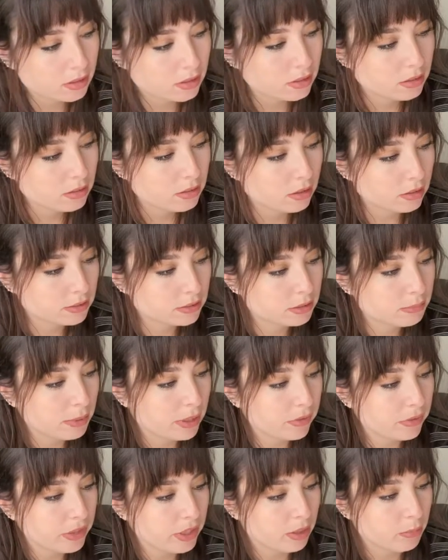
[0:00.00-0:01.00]
talks
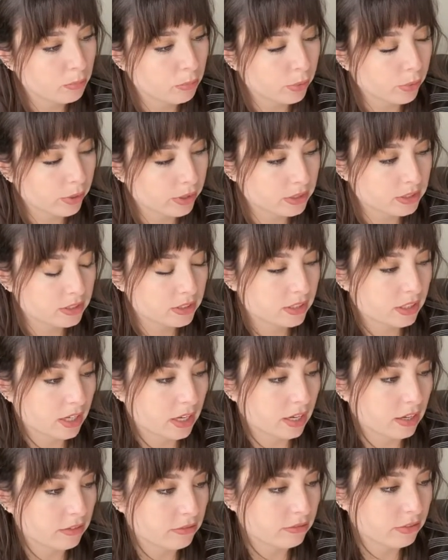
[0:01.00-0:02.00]
about the importance
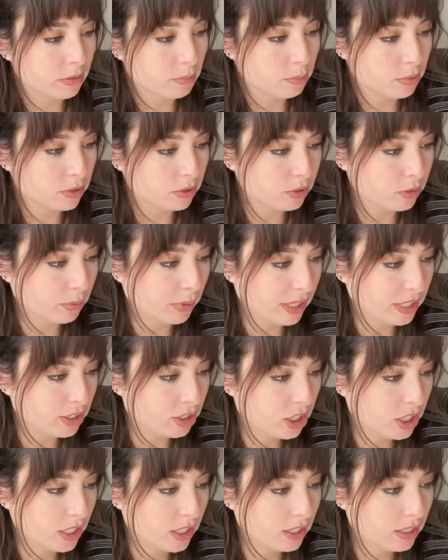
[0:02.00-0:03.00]
of
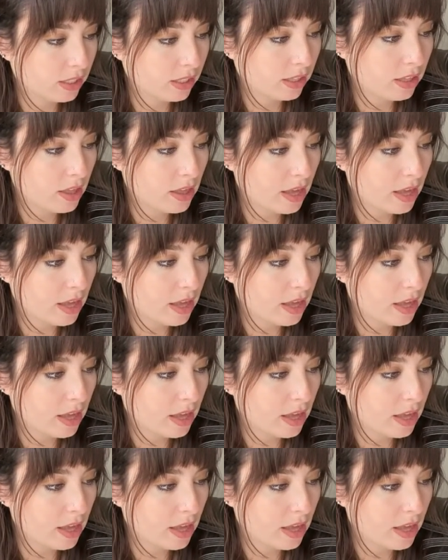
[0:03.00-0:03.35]
persuasion,